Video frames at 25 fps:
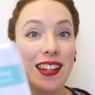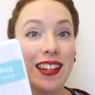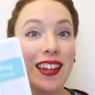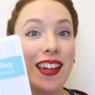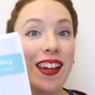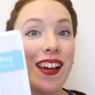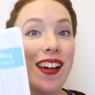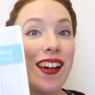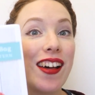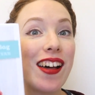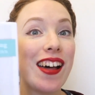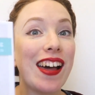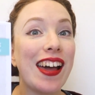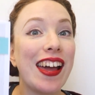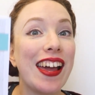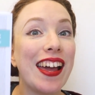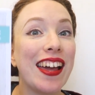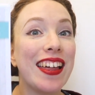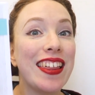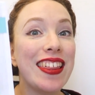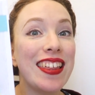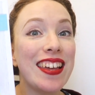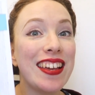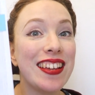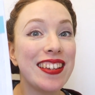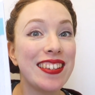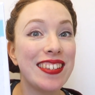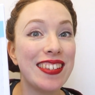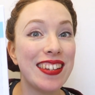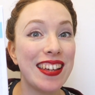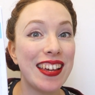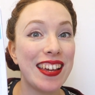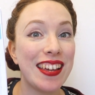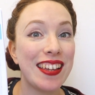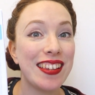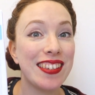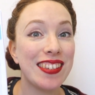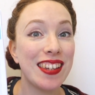guy. This
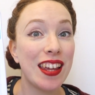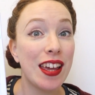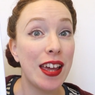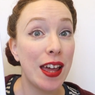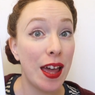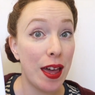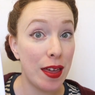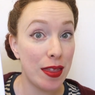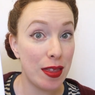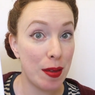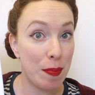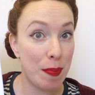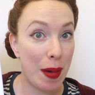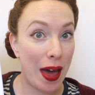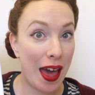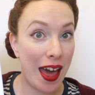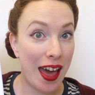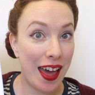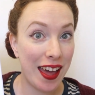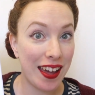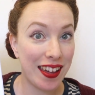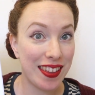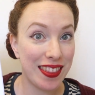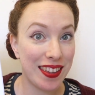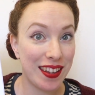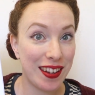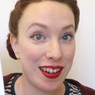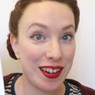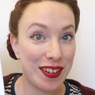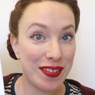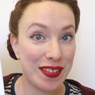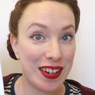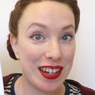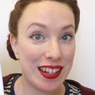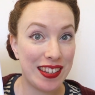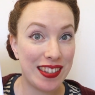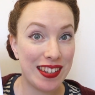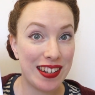is the bag that I
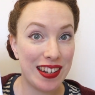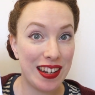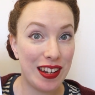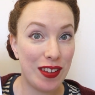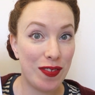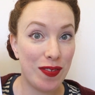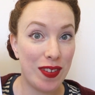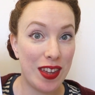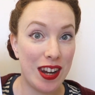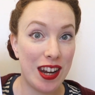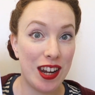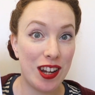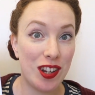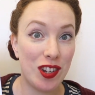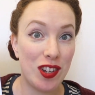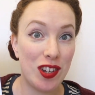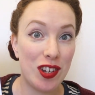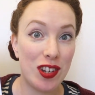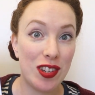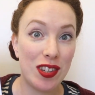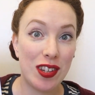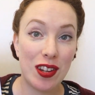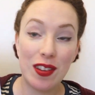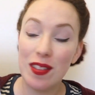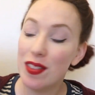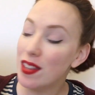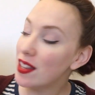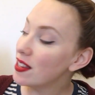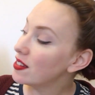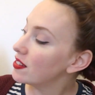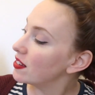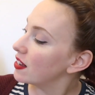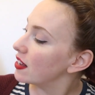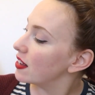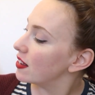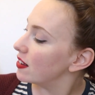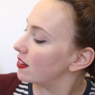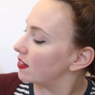recently finished. So
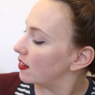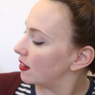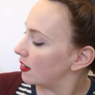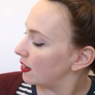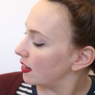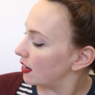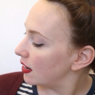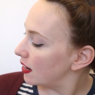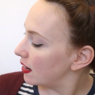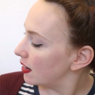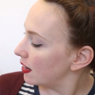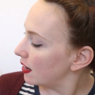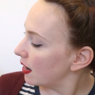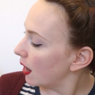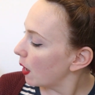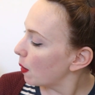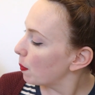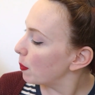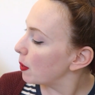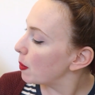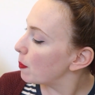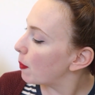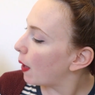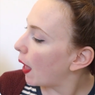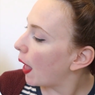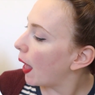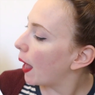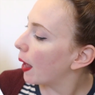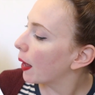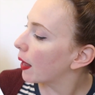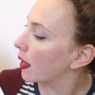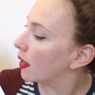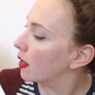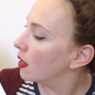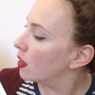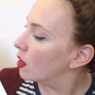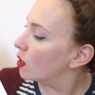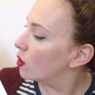this is the Nappy
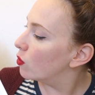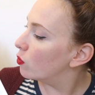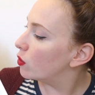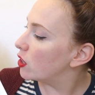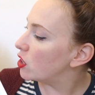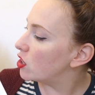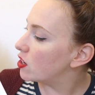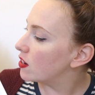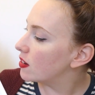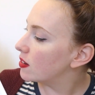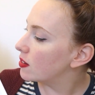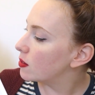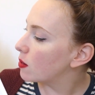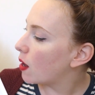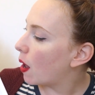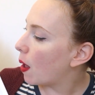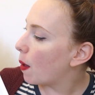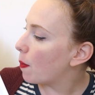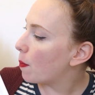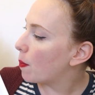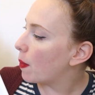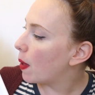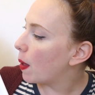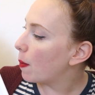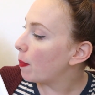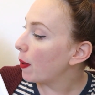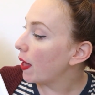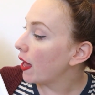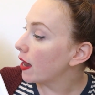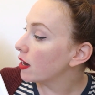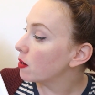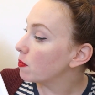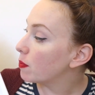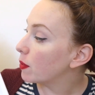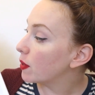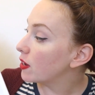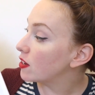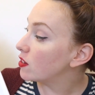Bag, which is a
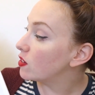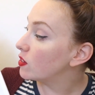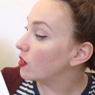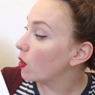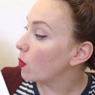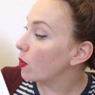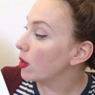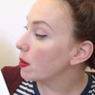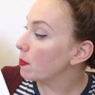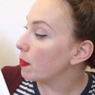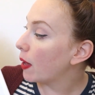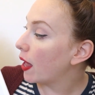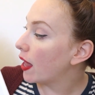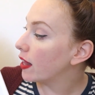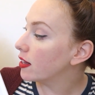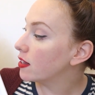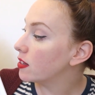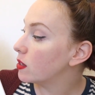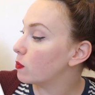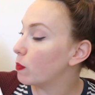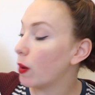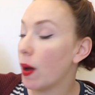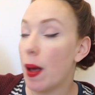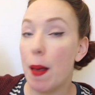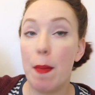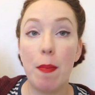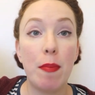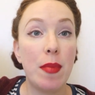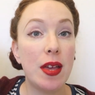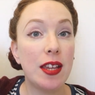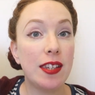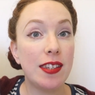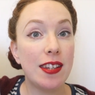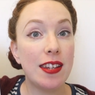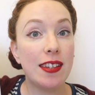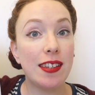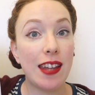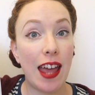pattern by Sewing Patterns by
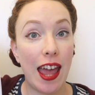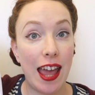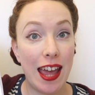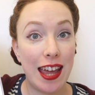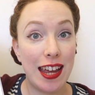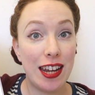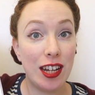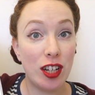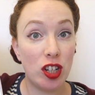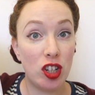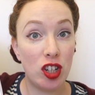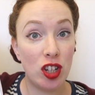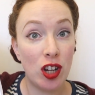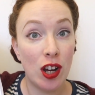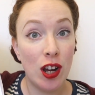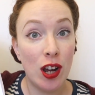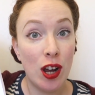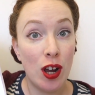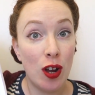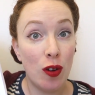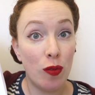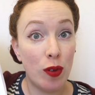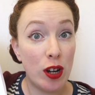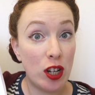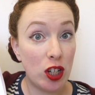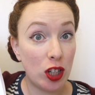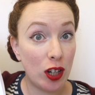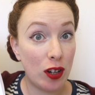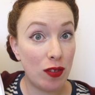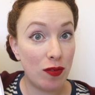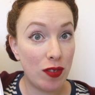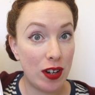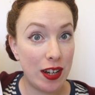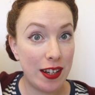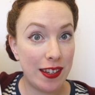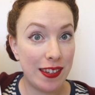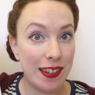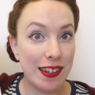Mrs. H, which I
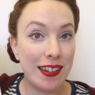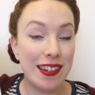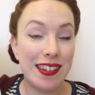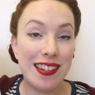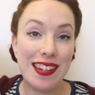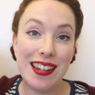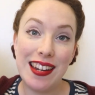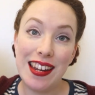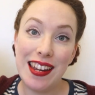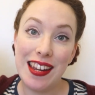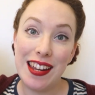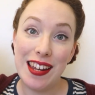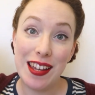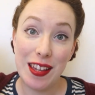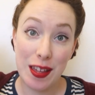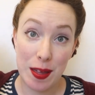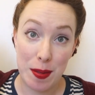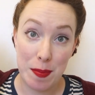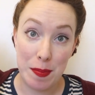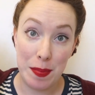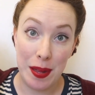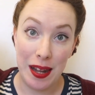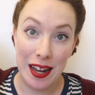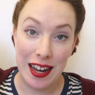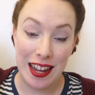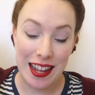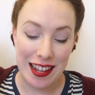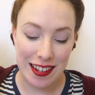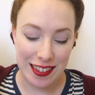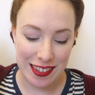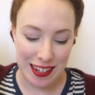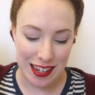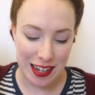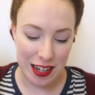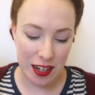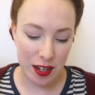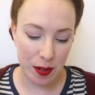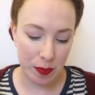recently
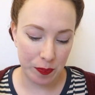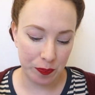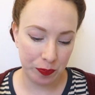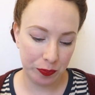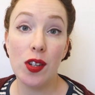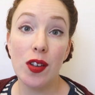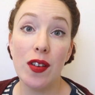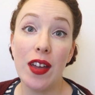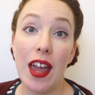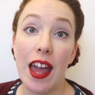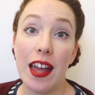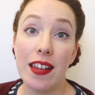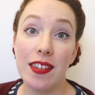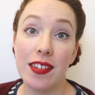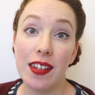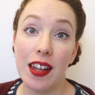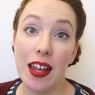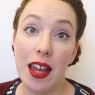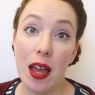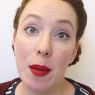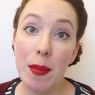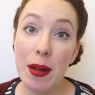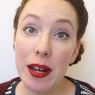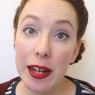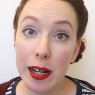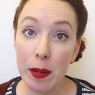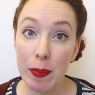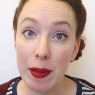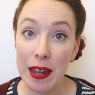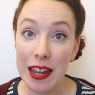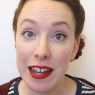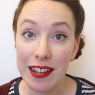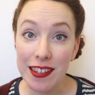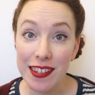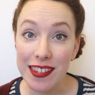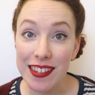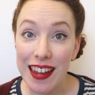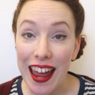completed. So yes, I am a little bit
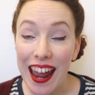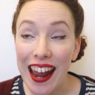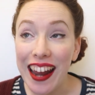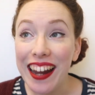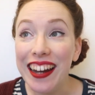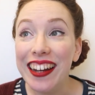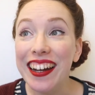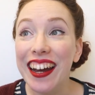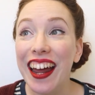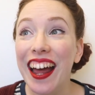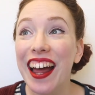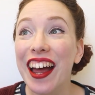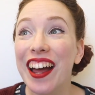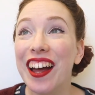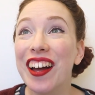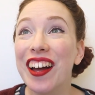insane.